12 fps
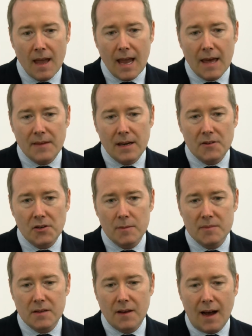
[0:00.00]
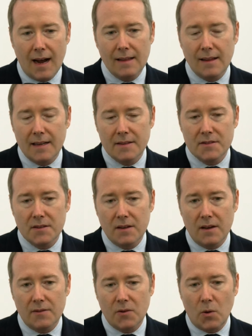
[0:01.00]
And then in terms of the highlights
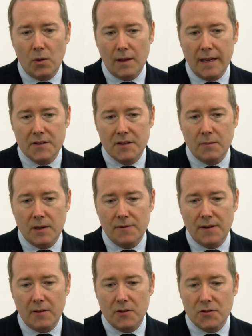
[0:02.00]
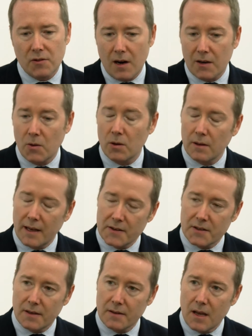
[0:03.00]
of correlation, we found a strong
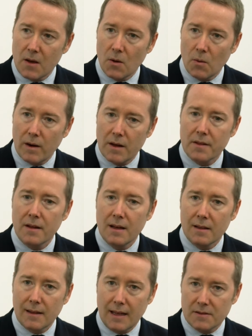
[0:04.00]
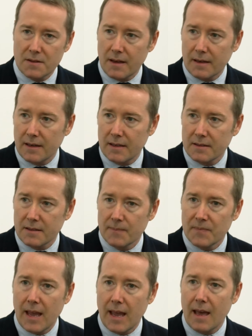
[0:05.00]
correlation with lens thickness
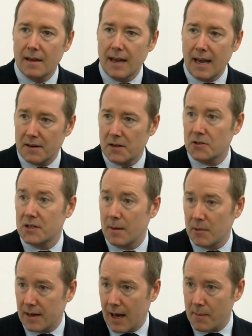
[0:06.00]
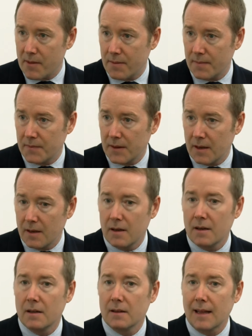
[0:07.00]
and anterior chamber depth,
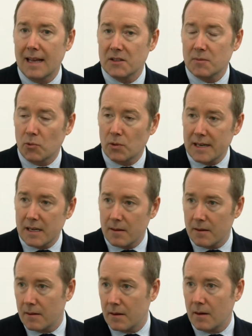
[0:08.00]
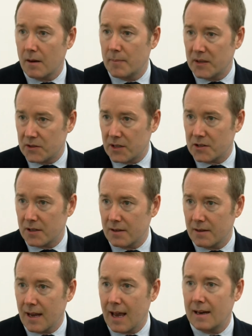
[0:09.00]
lens meridian
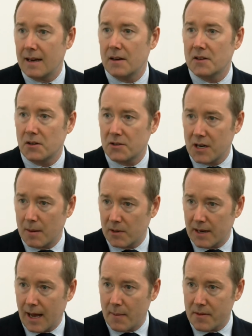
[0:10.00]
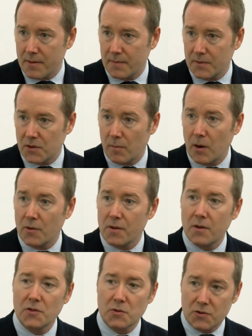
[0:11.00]
position, and anterior chamber depth. So both of
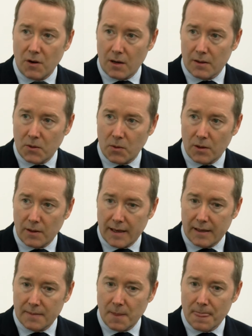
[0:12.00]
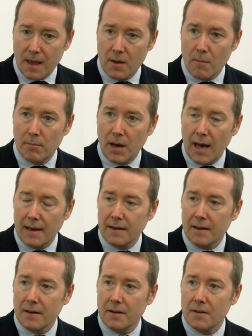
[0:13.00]
those were strongly correlated, but
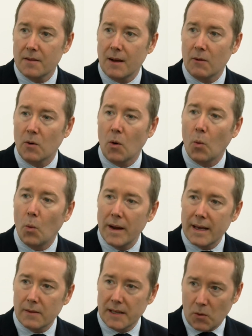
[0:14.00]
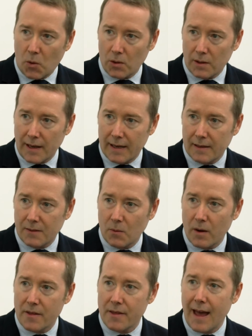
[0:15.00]
they were weakly correlated
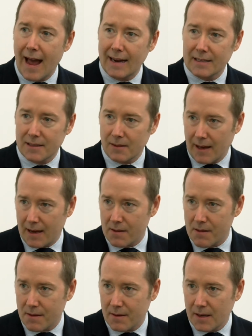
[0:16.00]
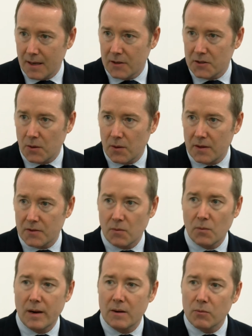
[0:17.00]
with axial length. So
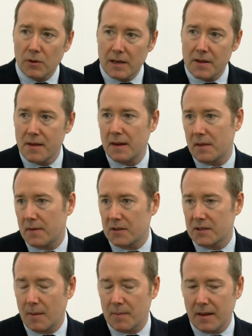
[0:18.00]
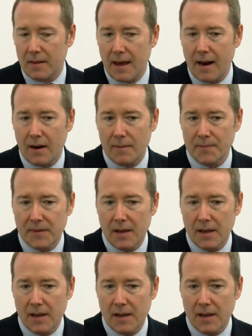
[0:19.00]
we really think that there's something there.